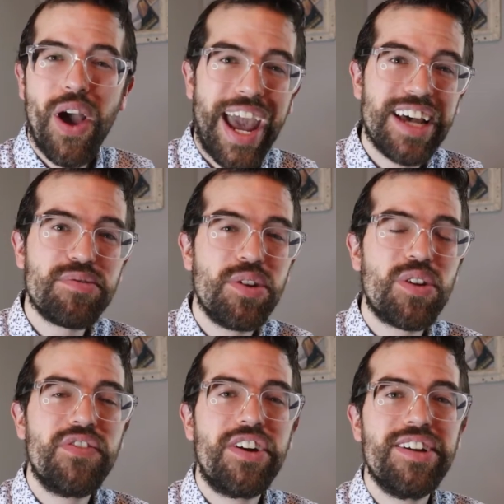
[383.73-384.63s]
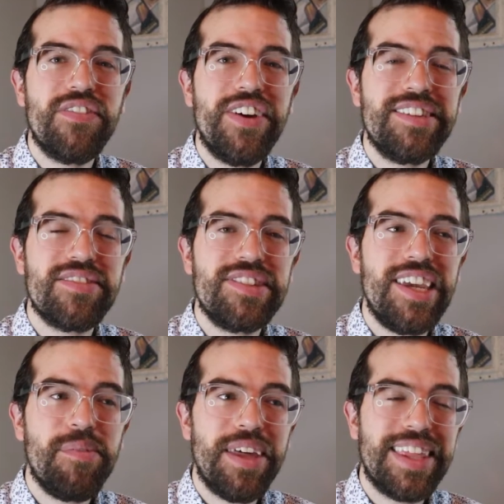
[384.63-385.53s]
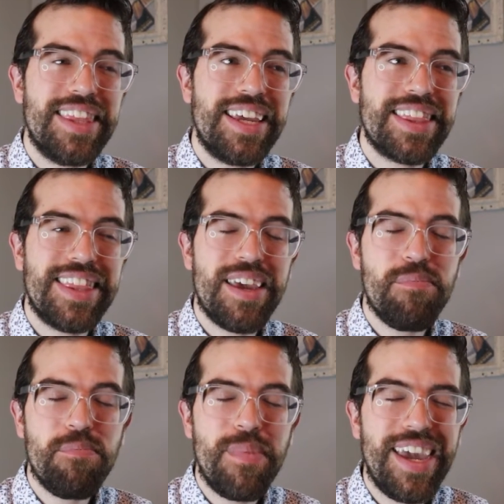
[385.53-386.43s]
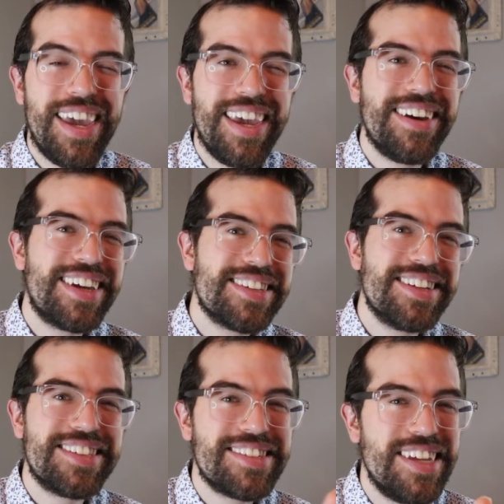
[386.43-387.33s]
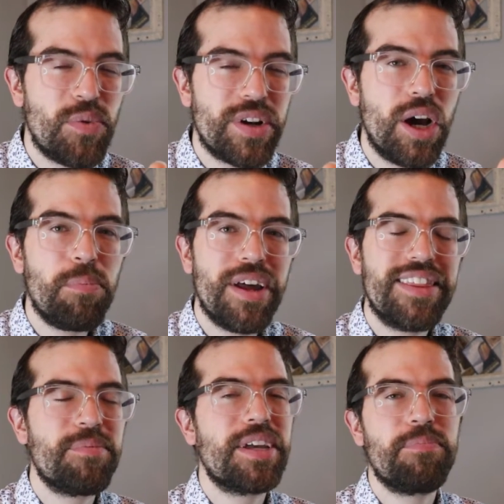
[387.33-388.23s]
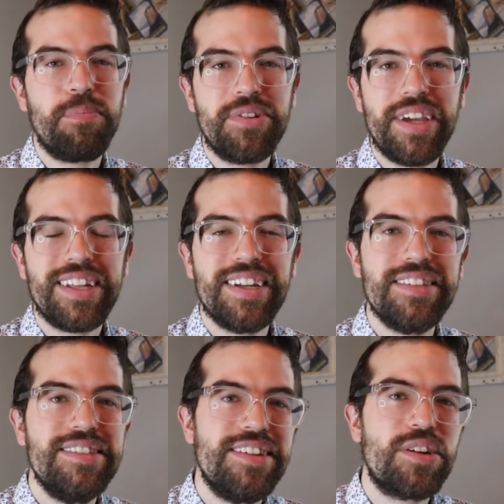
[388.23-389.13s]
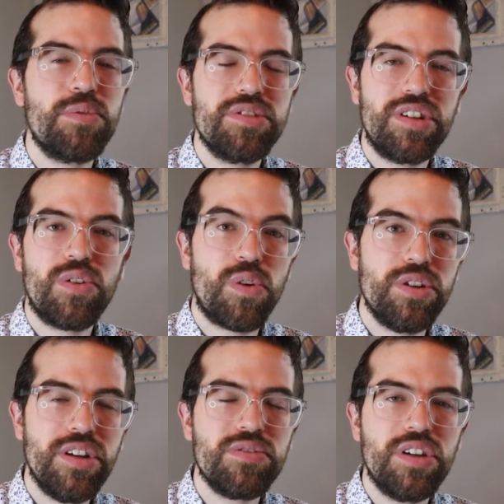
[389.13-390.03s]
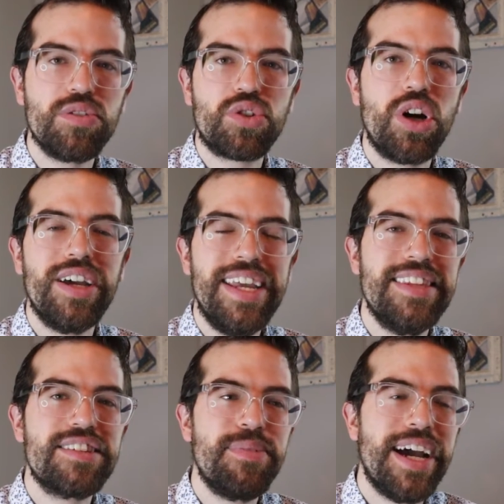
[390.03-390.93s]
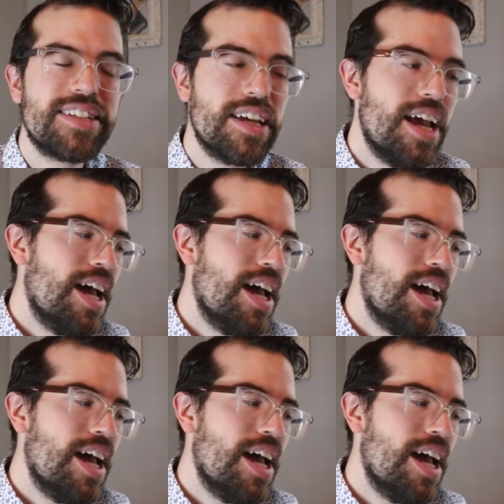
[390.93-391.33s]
As we know, they're a very defensive team, and I think they may, like I said, sneak one out, but I think I'm going to predict a 0-0 or 0-0 draw in this match.